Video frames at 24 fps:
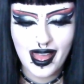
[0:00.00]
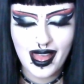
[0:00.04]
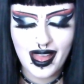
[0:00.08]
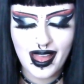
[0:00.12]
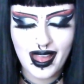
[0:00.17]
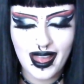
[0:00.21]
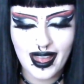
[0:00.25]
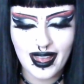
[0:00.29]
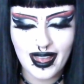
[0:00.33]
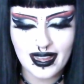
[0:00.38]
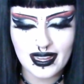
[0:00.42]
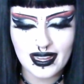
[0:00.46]

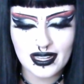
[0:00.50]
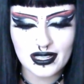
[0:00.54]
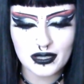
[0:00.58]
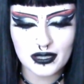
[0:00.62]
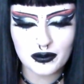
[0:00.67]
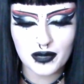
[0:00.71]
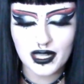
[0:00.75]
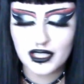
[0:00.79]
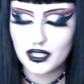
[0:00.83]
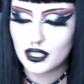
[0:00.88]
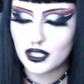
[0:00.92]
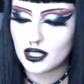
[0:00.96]
And
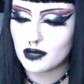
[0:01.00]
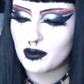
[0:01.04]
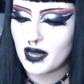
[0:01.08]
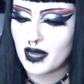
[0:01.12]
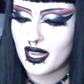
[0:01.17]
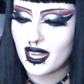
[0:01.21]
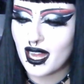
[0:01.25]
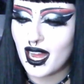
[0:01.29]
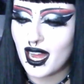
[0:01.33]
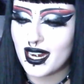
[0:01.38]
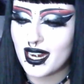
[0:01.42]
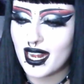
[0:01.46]
when I turned it
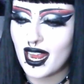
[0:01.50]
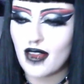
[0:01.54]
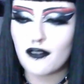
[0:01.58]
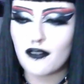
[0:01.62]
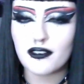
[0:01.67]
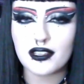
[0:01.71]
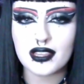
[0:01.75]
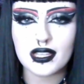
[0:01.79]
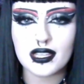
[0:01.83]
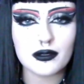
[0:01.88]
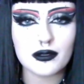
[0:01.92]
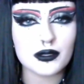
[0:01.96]
back on,
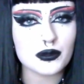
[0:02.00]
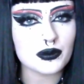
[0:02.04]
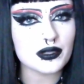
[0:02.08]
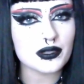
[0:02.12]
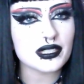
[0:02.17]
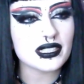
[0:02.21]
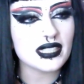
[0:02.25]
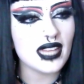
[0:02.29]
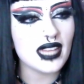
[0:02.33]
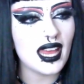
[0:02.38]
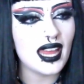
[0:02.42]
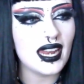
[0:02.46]
everything was
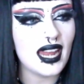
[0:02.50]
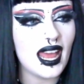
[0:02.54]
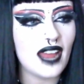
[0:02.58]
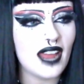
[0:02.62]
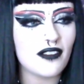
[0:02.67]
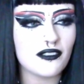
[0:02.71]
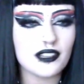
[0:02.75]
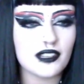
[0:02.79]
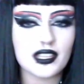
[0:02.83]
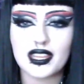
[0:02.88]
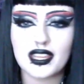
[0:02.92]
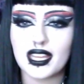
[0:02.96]
reset,
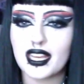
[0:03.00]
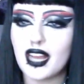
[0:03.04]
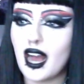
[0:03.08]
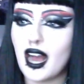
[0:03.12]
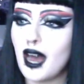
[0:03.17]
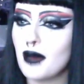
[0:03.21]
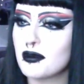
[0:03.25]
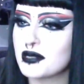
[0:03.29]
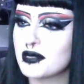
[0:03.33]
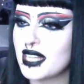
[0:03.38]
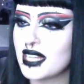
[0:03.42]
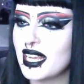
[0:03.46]
everything
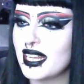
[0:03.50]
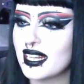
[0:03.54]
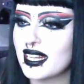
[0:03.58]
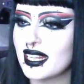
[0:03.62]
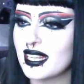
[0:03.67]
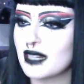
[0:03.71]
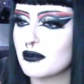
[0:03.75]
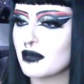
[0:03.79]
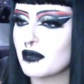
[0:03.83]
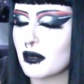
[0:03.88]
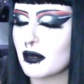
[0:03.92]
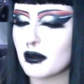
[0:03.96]

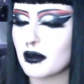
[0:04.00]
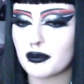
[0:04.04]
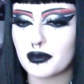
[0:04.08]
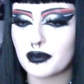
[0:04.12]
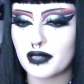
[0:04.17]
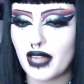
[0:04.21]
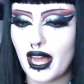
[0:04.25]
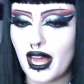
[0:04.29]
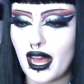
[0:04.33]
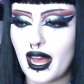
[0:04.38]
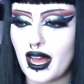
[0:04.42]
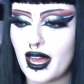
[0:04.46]
updated, blah, blah,
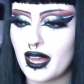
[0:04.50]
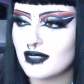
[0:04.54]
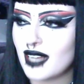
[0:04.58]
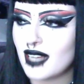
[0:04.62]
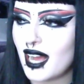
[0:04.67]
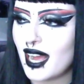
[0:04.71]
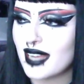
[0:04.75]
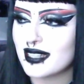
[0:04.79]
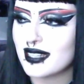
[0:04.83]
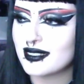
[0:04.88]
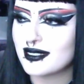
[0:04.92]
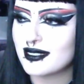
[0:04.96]
blah.
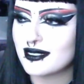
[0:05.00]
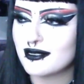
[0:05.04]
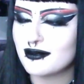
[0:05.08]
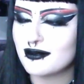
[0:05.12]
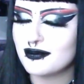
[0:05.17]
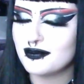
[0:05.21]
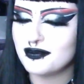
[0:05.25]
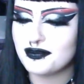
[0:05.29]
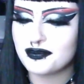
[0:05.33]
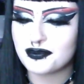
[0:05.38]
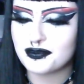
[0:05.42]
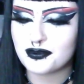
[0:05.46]
I
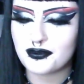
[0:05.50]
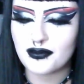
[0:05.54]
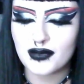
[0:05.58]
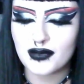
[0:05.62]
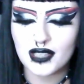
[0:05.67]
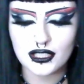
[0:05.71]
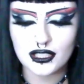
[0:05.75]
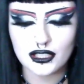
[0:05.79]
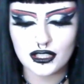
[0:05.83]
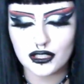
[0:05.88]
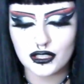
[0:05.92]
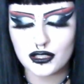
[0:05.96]

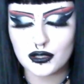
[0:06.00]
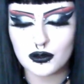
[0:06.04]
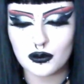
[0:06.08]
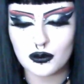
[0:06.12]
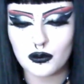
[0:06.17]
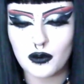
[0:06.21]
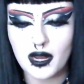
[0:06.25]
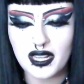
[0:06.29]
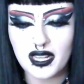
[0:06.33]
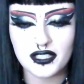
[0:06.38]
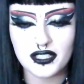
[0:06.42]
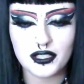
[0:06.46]
just
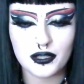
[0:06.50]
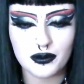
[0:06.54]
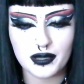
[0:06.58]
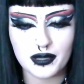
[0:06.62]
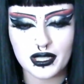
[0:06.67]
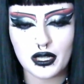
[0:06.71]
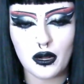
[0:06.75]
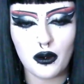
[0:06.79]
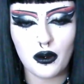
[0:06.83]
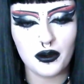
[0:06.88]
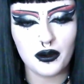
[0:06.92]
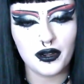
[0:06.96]
went to
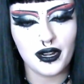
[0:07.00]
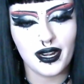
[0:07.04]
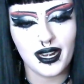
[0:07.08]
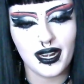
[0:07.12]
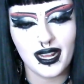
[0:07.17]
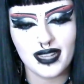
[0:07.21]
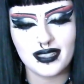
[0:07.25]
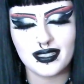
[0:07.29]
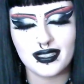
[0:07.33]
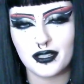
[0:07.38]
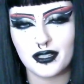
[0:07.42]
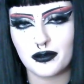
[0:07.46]
record
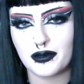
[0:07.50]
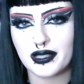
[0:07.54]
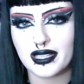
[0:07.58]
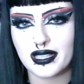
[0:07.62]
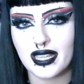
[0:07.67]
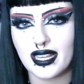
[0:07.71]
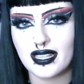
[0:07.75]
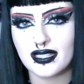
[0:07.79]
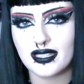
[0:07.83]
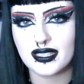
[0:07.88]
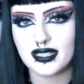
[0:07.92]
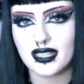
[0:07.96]
and didn't
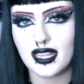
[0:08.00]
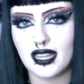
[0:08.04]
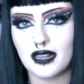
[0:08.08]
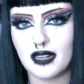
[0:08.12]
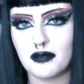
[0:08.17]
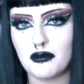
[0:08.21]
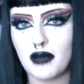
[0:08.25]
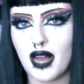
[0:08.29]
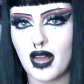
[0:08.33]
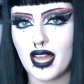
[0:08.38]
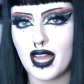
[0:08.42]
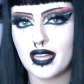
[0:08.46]
realize that
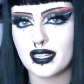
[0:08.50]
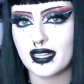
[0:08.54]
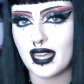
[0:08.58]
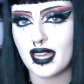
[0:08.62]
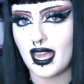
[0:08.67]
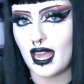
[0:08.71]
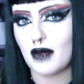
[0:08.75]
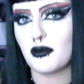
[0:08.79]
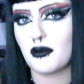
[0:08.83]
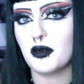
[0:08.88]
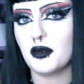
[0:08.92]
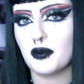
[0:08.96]
my
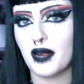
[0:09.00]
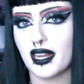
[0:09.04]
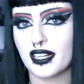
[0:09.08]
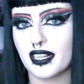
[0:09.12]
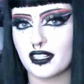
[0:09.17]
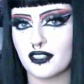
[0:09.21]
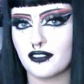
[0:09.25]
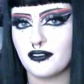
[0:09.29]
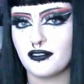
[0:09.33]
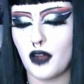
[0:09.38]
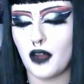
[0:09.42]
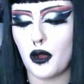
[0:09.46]
camera
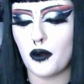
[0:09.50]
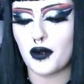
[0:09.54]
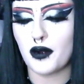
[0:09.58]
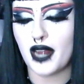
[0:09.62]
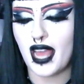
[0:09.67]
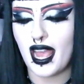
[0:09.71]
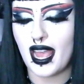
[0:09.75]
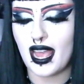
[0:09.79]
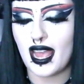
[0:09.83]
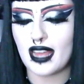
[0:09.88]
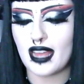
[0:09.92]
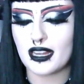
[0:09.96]
microphone
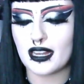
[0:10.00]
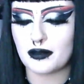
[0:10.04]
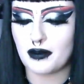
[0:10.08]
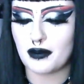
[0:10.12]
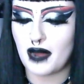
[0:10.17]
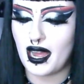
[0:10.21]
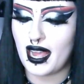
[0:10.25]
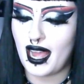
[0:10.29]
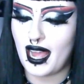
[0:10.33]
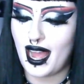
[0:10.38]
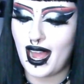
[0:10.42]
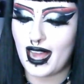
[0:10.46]
and
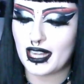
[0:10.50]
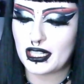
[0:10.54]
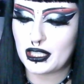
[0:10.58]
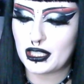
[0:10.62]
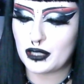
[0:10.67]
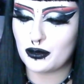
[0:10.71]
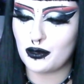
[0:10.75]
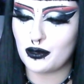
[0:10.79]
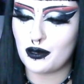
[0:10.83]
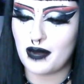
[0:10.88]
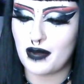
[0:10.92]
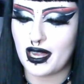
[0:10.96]
my
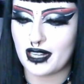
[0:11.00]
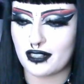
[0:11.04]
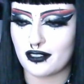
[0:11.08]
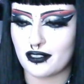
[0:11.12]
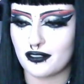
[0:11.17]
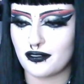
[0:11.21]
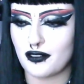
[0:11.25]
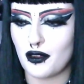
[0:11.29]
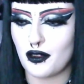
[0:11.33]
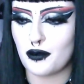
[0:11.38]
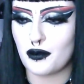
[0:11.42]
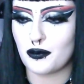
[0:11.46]
actual
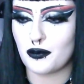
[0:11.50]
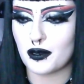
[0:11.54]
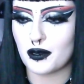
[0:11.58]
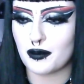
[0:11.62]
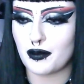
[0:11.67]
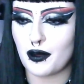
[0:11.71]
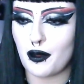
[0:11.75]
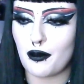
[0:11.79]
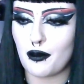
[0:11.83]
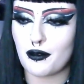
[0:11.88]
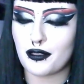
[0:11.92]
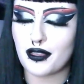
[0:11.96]
microphone were
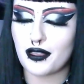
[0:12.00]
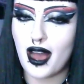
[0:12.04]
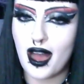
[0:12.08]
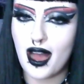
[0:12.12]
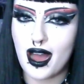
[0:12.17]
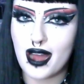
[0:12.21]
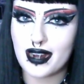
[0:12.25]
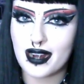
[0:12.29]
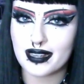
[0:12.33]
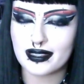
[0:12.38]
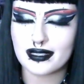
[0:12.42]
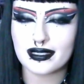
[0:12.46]
both
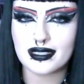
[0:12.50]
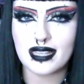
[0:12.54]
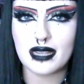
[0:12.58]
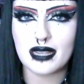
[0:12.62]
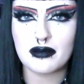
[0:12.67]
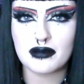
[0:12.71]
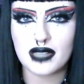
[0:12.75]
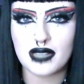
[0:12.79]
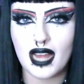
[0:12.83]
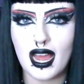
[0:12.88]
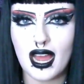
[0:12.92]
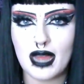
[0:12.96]
on at the same
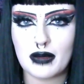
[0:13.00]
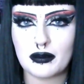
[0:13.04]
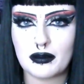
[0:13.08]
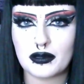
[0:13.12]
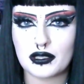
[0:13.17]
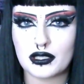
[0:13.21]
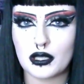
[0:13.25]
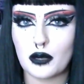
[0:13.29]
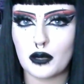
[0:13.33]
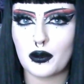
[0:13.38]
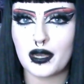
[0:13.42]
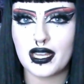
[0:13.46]
time.
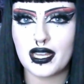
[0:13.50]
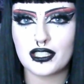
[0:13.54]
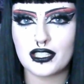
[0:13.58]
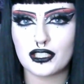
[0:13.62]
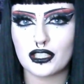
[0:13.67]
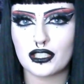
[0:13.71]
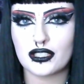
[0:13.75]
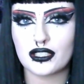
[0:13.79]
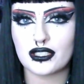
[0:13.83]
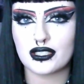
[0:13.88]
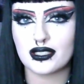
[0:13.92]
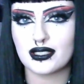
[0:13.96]
So it
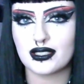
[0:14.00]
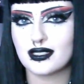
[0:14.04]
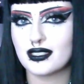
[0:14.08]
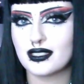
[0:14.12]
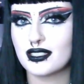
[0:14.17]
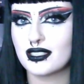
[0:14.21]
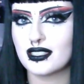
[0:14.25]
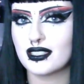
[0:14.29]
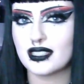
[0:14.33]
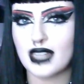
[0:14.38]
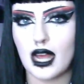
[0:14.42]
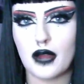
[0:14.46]
just
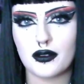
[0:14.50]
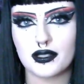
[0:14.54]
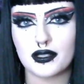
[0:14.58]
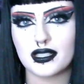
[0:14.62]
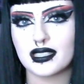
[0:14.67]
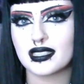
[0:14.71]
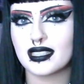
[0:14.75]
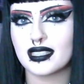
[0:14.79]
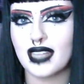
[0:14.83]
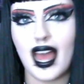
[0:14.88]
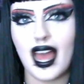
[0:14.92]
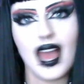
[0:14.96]

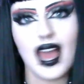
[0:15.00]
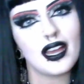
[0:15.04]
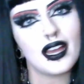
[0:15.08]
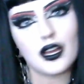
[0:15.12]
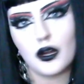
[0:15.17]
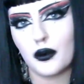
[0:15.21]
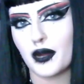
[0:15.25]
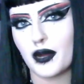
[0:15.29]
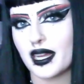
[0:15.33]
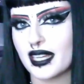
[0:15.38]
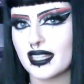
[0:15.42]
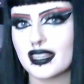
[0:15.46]
sounded
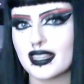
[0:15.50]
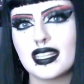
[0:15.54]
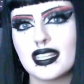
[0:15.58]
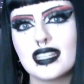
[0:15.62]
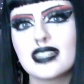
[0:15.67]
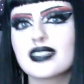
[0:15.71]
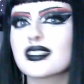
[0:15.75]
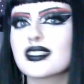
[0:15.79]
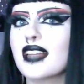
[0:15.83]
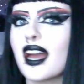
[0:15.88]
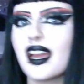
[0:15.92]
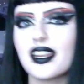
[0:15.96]
echoing the
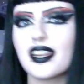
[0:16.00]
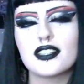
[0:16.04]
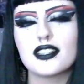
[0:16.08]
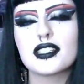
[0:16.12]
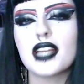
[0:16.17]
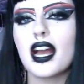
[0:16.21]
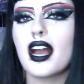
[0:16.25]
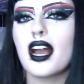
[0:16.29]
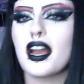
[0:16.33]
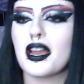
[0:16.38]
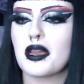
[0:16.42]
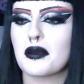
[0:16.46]
entire
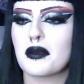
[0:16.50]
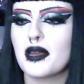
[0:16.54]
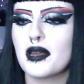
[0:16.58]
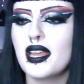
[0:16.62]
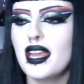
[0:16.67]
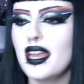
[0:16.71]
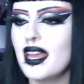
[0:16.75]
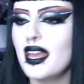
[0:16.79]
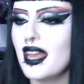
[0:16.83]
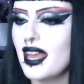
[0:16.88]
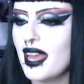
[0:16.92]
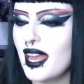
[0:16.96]
time.
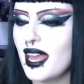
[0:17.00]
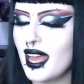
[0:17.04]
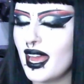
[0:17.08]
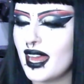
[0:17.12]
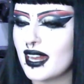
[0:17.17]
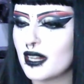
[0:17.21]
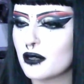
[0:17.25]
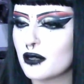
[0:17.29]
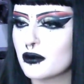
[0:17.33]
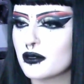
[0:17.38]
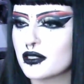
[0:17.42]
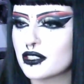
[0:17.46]
And
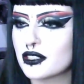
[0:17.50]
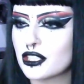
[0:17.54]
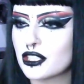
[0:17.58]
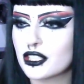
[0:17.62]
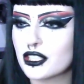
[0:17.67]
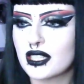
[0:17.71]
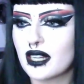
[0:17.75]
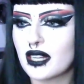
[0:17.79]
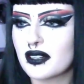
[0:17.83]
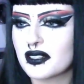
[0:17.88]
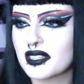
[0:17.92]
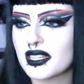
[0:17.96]
it just
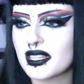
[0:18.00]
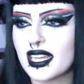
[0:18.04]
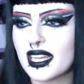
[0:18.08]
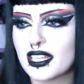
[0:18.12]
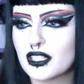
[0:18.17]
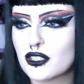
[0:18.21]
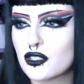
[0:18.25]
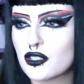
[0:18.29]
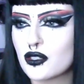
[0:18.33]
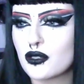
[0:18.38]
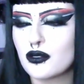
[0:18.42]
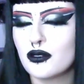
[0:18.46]
sounded like
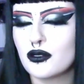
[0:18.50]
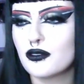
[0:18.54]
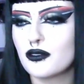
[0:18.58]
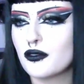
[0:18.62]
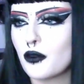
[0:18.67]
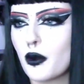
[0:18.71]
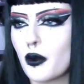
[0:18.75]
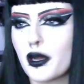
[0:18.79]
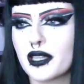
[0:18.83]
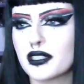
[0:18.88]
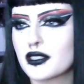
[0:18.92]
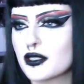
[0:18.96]
two
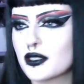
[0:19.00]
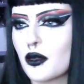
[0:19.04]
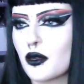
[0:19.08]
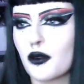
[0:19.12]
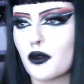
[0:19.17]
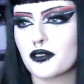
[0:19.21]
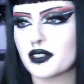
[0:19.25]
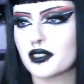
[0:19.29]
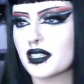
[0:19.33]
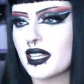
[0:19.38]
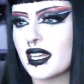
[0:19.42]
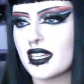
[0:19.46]
voice
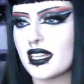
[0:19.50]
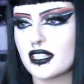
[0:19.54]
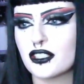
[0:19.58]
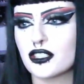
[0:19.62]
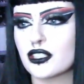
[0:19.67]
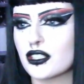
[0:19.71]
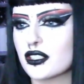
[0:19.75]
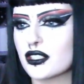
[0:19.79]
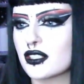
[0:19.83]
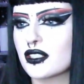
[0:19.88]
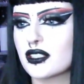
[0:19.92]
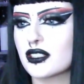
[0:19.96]
overlays
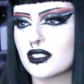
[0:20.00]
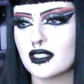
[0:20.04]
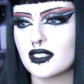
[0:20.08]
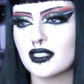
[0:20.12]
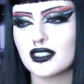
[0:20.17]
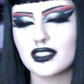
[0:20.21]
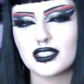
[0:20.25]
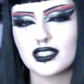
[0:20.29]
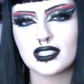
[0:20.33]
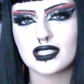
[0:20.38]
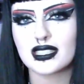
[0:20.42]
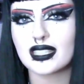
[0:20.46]
just
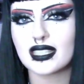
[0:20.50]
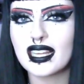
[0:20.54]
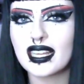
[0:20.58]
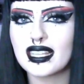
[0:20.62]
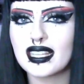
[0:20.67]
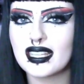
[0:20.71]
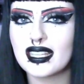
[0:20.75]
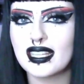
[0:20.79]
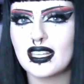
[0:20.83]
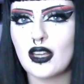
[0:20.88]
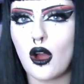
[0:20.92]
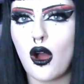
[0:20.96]

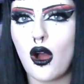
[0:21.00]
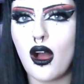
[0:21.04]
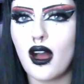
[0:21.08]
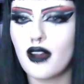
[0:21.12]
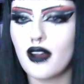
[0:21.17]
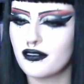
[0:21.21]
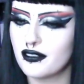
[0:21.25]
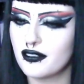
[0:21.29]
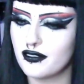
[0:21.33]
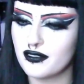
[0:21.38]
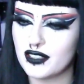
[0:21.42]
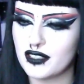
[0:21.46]
slightly
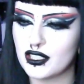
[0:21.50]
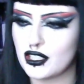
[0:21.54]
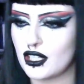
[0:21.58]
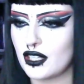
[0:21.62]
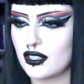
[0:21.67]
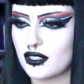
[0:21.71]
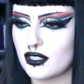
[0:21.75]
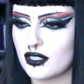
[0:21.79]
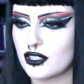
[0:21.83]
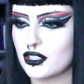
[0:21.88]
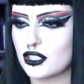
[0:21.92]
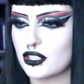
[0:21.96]
off of each
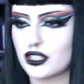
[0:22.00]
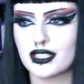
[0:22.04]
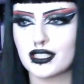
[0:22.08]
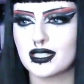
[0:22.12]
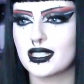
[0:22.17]
other, just